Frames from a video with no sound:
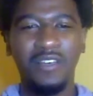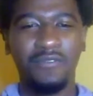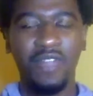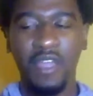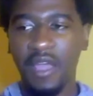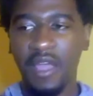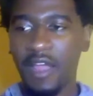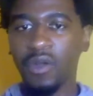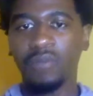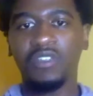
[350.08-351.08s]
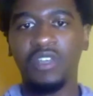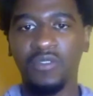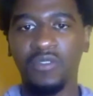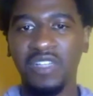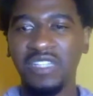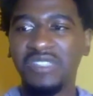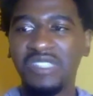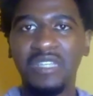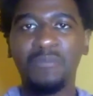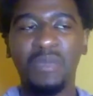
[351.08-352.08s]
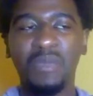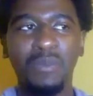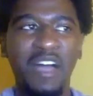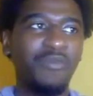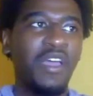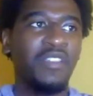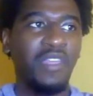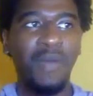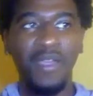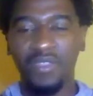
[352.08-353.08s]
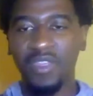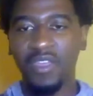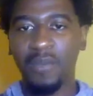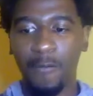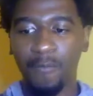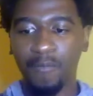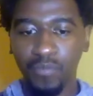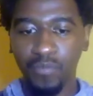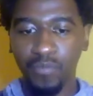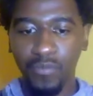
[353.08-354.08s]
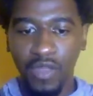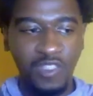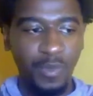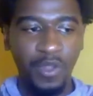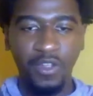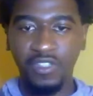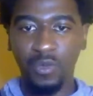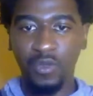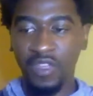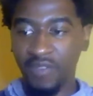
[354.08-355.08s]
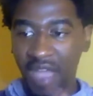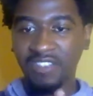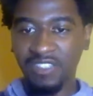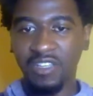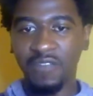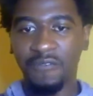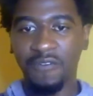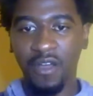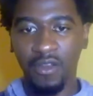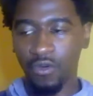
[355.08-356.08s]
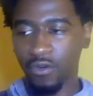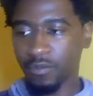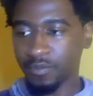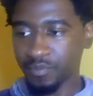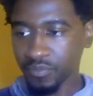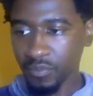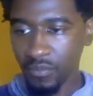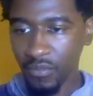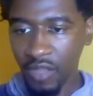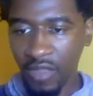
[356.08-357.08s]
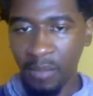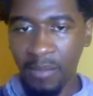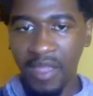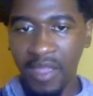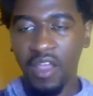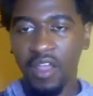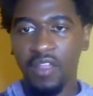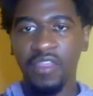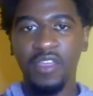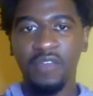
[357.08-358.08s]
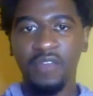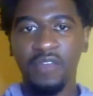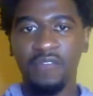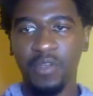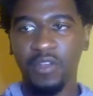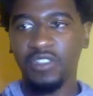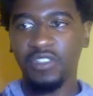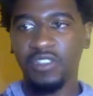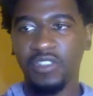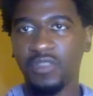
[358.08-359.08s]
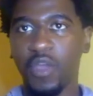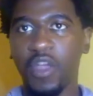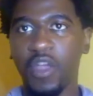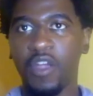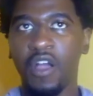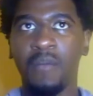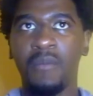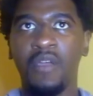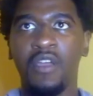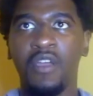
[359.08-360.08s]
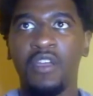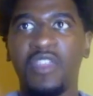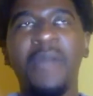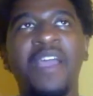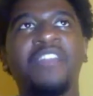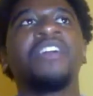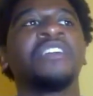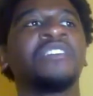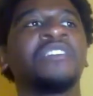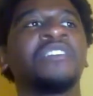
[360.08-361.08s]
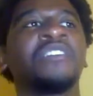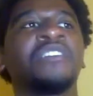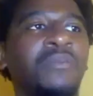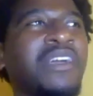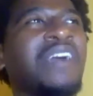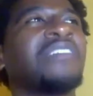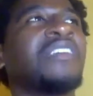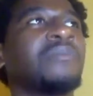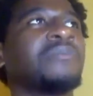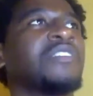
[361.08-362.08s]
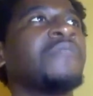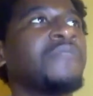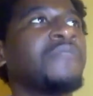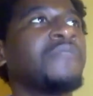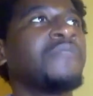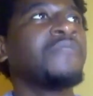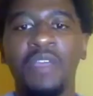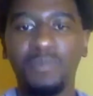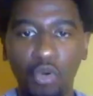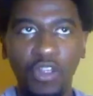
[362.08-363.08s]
I'm tough. Like, I know I'm tough because I've seen people. They might think about experiences where they've actually fought, or they might think of experiences where they might look at somebody and be like, I think I'm tougher than him.